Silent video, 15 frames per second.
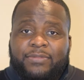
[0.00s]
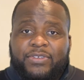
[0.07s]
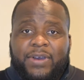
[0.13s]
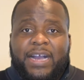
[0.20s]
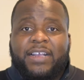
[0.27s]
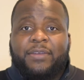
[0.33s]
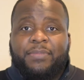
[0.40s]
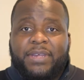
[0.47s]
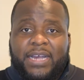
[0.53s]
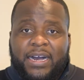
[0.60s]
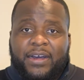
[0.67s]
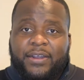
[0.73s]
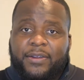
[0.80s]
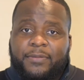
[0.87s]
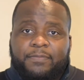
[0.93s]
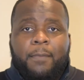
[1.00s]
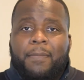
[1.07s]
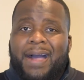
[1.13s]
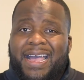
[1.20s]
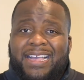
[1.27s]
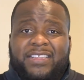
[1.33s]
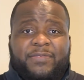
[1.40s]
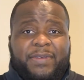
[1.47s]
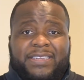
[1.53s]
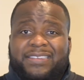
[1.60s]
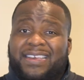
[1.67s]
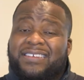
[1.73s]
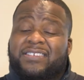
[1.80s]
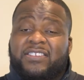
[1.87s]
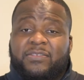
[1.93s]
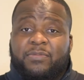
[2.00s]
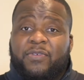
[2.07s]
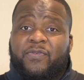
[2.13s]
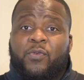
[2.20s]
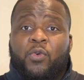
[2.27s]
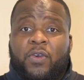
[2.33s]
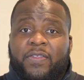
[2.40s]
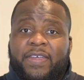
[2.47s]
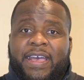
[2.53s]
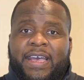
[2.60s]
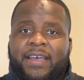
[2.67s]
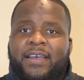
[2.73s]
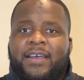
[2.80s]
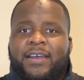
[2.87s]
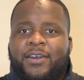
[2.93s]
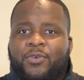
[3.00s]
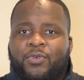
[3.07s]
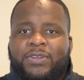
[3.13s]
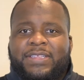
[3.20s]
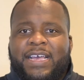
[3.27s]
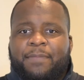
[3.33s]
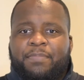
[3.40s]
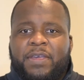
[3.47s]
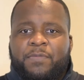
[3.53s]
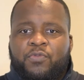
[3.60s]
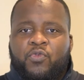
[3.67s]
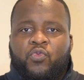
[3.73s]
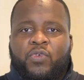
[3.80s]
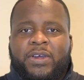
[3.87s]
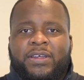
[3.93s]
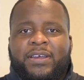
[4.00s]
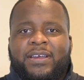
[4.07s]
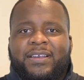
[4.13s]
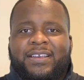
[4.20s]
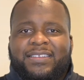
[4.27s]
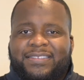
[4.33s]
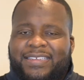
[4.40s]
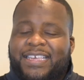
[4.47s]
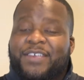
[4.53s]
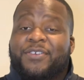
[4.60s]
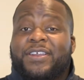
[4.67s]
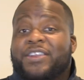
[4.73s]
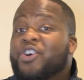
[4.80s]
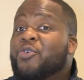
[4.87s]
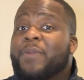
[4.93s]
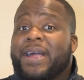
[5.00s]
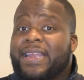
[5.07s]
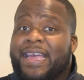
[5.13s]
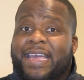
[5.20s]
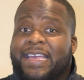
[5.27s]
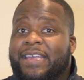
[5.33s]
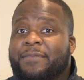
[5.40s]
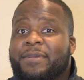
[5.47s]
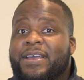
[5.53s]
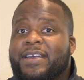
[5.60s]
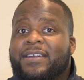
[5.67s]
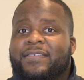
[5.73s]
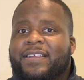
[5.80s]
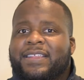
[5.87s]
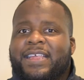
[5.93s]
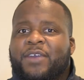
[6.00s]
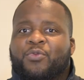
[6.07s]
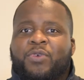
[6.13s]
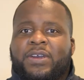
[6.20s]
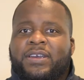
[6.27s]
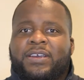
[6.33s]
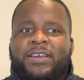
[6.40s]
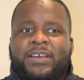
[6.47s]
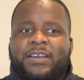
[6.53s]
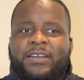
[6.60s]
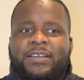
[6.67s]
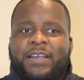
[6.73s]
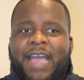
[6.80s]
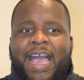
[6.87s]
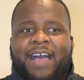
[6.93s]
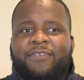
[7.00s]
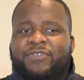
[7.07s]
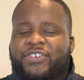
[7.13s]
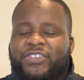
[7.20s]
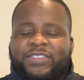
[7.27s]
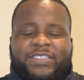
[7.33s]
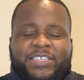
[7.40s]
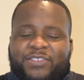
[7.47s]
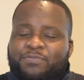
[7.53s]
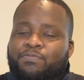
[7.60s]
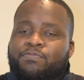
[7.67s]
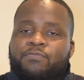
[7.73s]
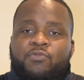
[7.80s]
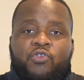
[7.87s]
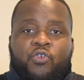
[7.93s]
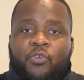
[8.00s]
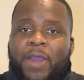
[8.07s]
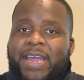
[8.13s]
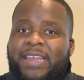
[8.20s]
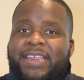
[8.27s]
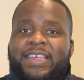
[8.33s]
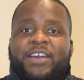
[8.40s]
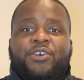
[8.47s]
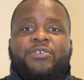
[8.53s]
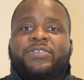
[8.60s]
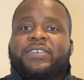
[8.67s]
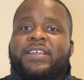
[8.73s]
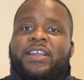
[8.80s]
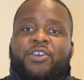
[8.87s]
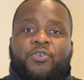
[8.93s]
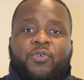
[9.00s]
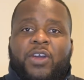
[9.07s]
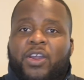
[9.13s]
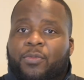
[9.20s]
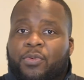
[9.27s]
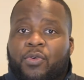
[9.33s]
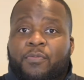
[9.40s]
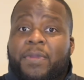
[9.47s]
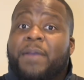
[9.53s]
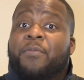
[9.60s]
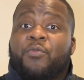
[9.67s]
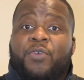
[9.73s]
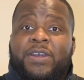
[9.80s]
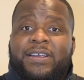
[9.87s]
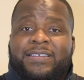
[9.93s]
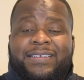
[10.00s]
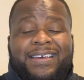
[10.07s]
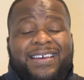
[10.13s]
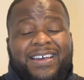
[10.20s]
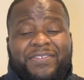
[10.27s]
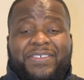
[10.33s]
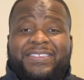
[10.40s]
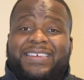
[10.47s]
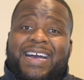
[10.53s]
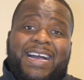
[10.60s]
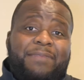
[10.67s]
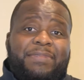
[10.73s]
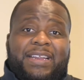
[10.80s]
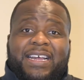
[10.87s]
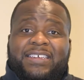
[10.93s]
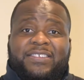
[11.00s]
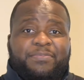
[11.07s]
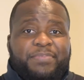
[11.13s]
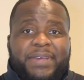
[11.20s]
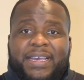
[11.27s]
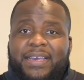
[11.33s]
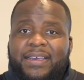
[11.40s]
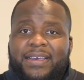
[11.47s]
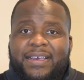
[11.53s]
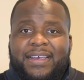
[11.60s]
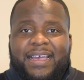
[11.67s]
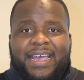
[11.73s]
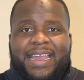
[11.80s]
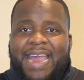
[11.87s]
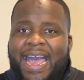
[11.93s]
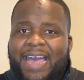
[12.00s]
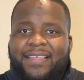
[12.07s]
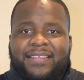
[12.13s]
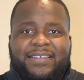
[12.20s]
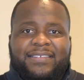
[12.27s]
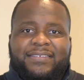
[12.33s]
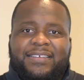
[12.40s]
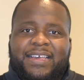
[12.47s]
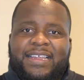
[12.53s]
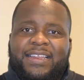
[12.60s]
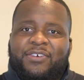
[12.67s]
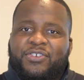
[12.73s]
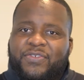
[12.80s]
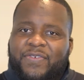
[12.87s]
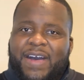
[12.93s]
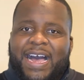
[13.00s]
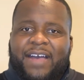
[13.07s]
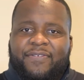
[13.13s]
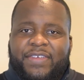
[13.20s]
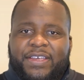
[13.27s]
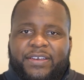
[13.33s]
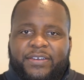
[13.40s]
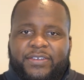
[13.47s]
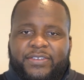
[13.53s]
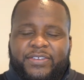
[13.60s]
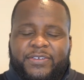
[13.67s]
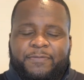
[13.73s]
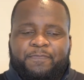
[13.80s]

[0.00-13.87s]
so I could be honored. My expectations before that were that people would continue to know my name, that they would have just these grandiose and incredible memories of the time that I spent in Athens in those 5 years.